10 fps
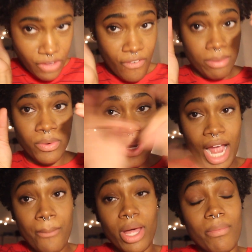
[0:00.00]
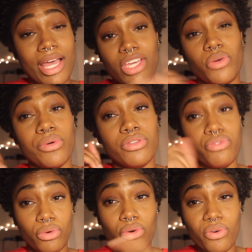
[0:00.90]
February, I'm coming at you with
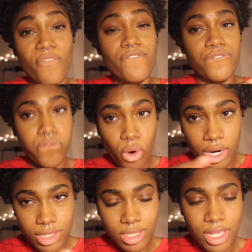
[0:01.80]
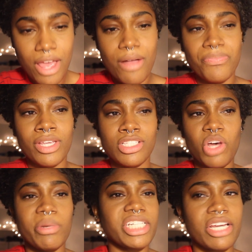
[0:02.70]
full force, so
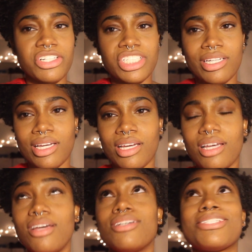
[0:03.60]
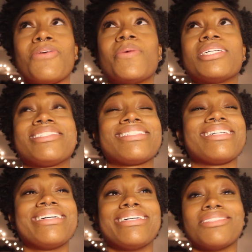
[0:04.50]
much energy, so much
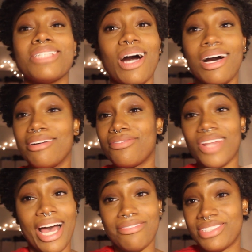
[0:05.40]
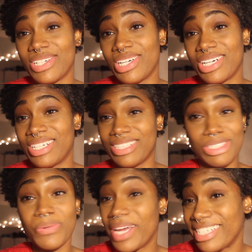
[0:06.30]
love, laughter,
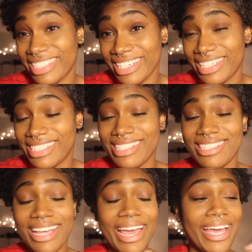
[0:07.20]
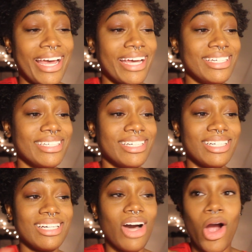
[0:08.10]
lituations, and
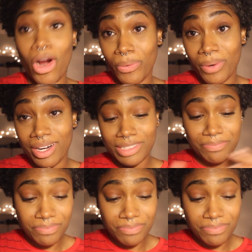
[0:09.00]
hard work.